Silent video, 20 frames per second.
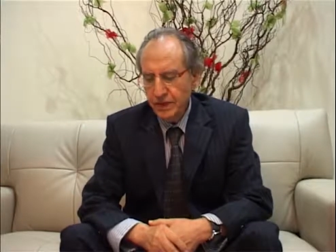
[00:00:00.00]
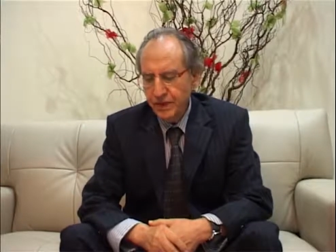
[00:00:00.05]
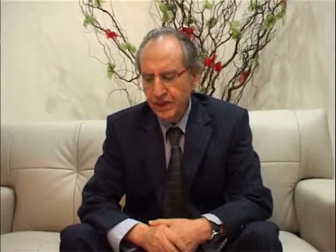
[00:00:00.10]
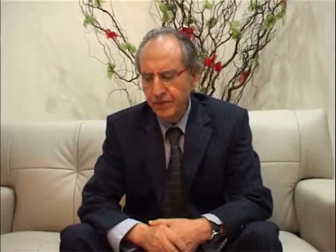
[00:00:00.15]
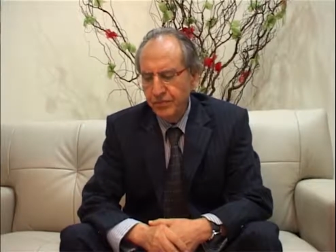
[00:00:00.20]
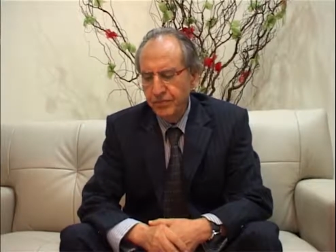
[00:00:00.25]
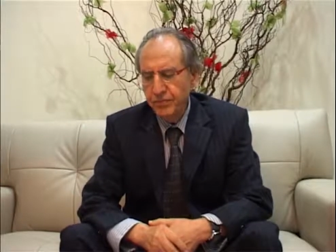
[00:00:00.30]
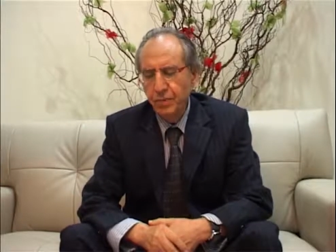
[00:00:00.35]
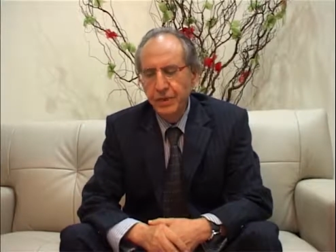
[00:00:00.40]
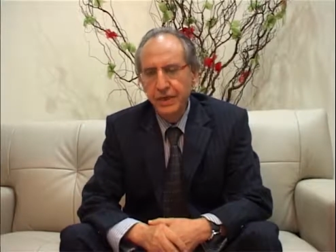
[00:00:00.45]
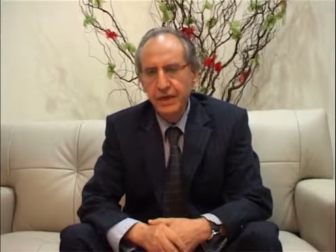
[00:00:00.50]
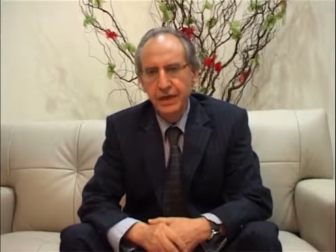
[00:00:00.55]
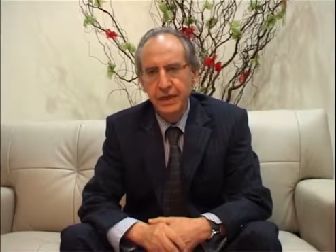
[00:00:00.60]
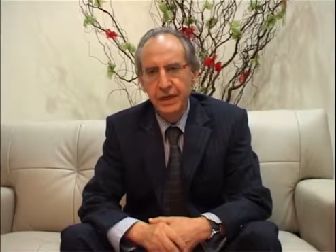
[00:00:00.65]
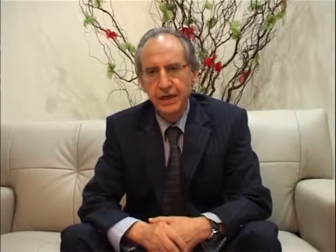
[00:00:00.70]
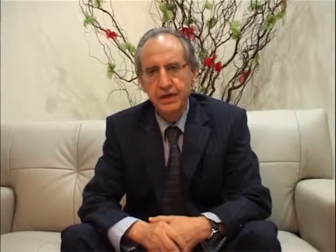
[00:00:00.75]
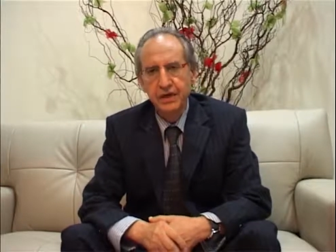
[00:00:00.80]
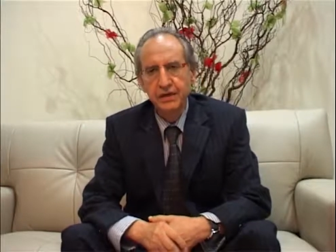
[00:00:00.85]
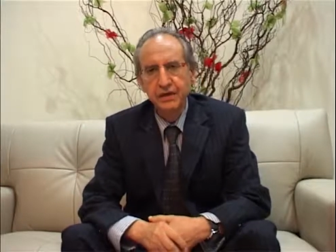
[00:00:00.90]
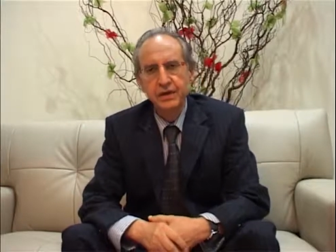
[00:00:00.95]
If we
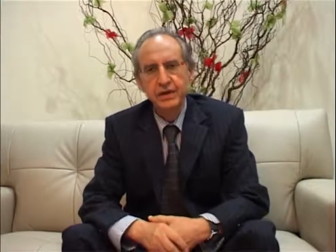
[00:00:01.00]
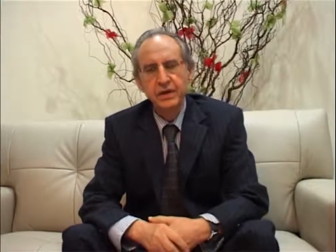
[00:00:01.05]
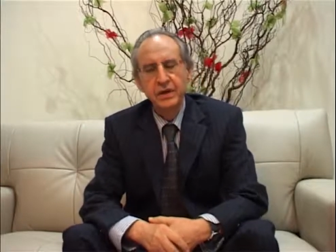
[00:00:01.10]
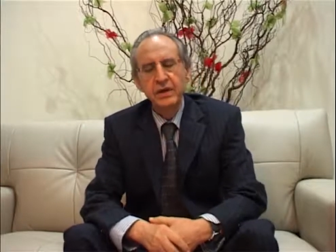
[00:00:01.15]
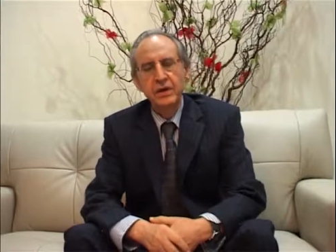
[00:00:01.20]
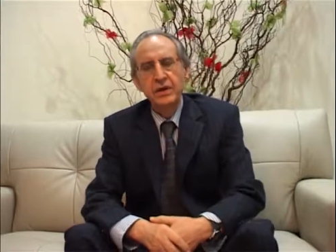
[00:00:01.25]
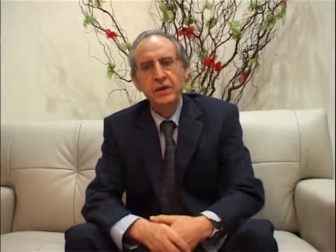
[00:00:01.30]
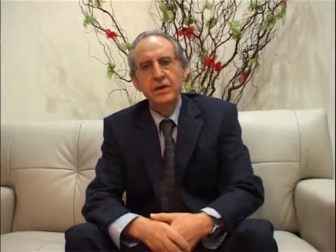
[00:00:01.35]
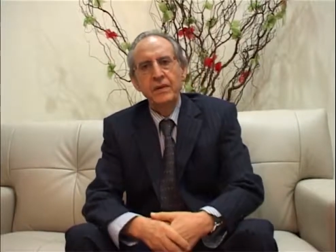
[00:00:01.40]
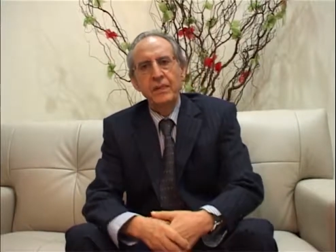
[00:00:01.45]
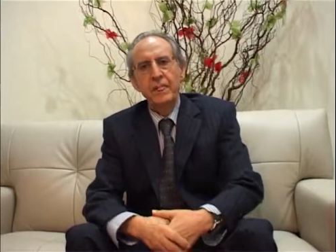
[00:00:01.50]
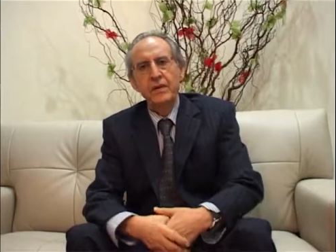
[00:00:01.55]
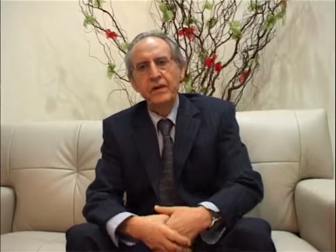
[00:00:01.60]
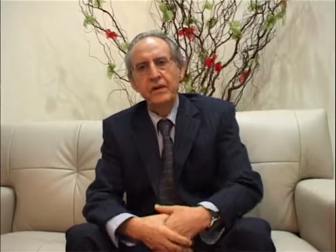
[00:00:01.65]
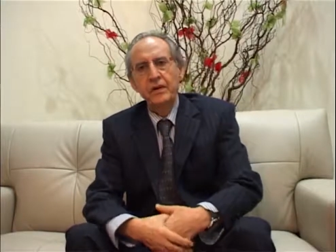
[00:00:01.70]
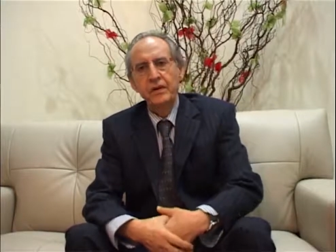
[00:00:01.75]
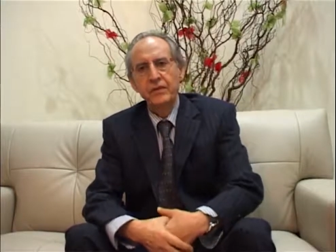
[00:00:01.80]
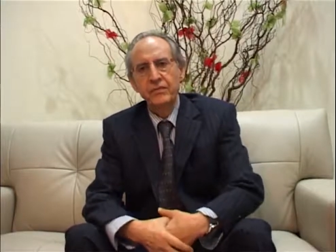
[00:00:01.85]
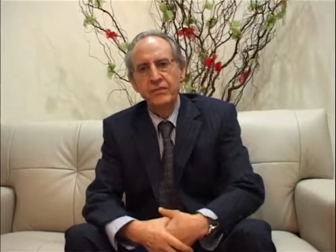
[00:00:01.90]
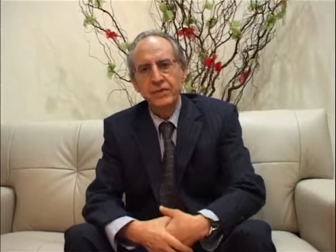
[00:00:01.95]
can
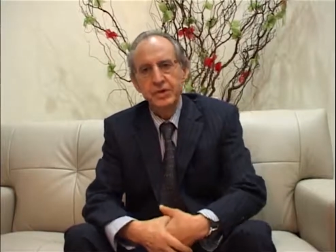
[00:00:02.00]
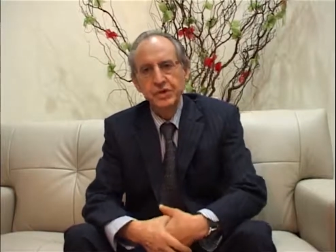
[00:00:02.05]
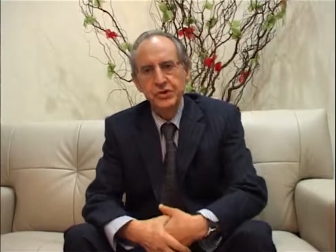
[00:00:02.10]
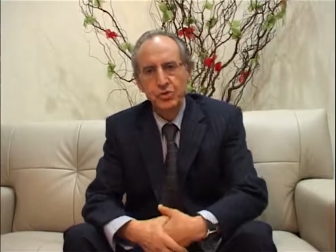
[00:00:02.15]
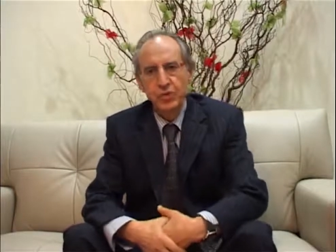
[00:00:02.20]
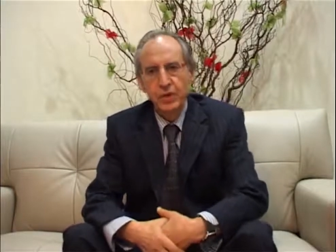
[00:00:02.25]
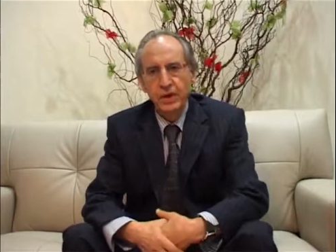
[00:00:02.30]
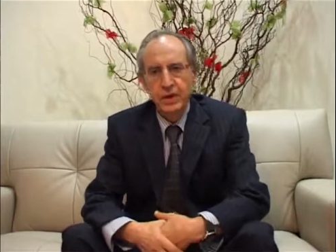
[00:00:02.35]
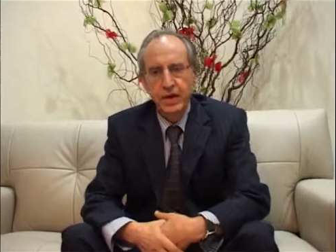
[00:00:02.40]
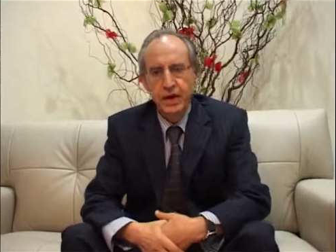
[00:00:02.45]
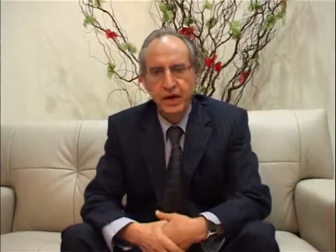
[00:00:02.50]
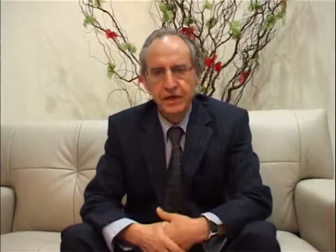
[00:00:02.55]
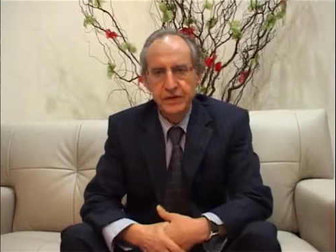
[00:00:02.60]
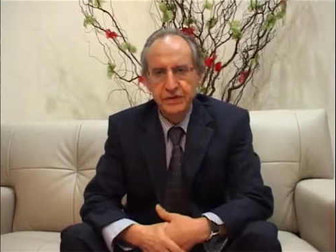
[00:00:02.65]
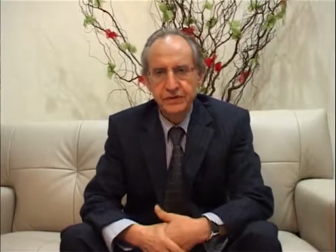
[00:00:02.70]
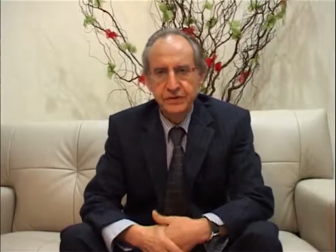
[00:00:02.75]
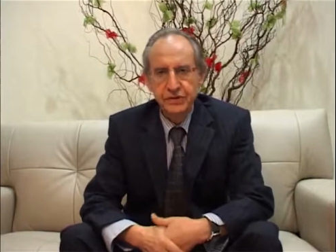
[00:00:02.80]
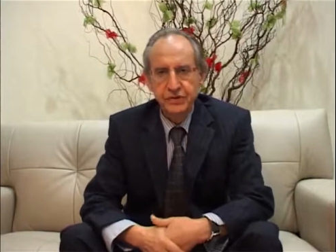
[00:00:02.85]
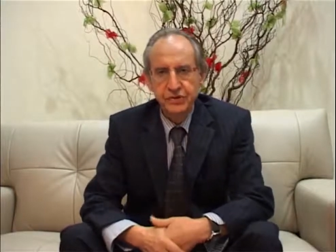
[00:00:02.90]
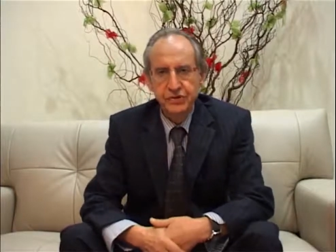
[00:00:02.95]

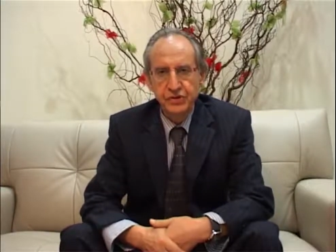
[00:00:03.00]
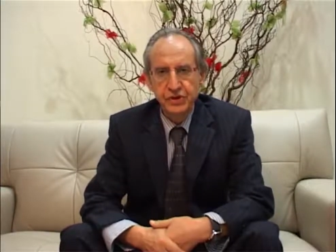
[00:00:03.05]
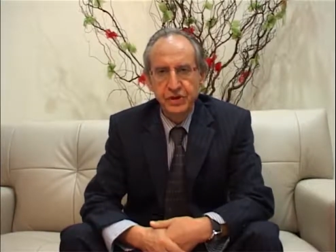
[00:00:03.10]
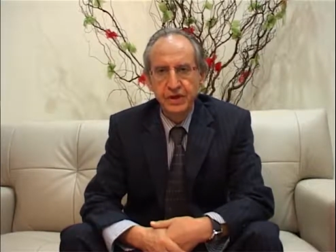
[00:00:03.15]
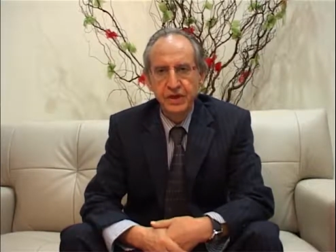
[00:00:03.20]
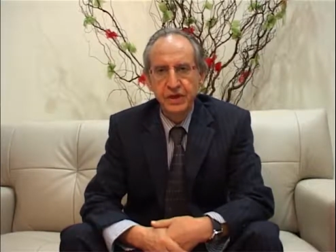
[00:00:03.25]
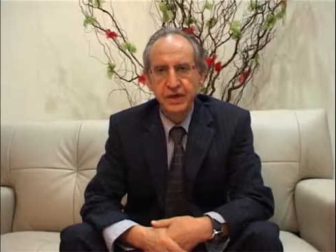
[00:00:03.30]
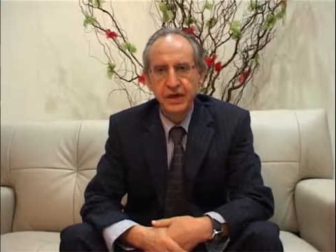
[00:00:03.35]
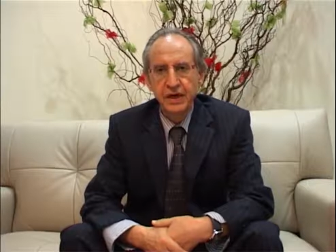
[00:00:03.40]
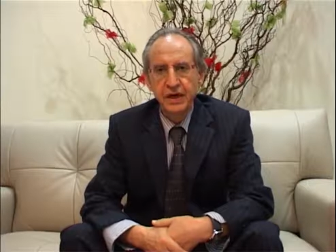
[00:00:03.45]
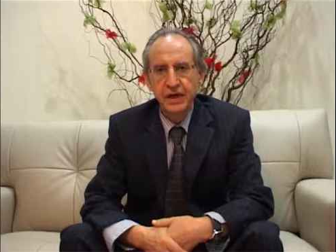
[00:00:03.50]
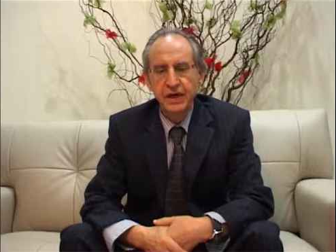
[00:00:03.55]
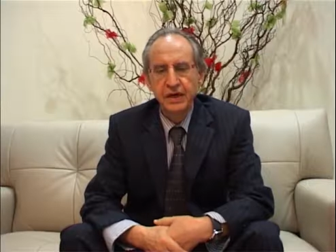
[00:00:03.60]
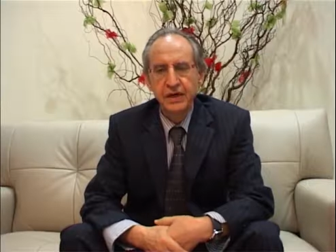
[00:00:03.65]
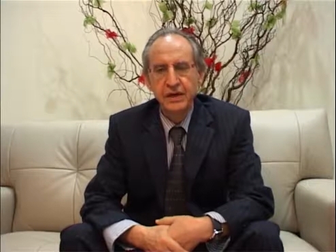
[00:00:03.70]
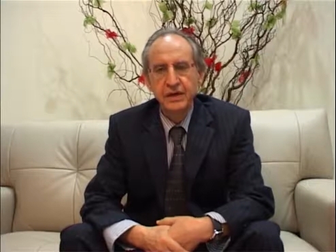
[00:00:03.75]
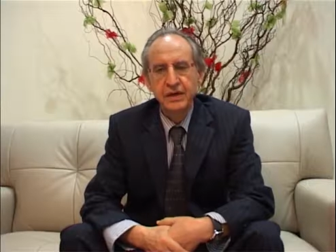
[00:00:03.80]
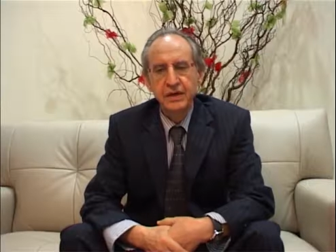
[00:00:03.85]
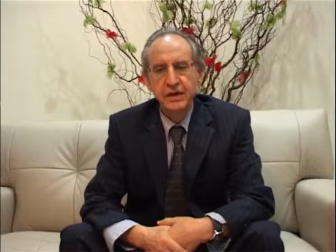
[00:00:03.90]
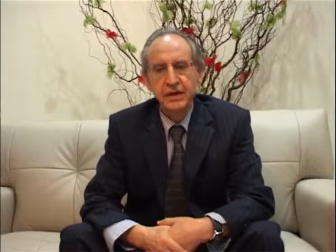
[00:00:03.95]
visualize the Sharia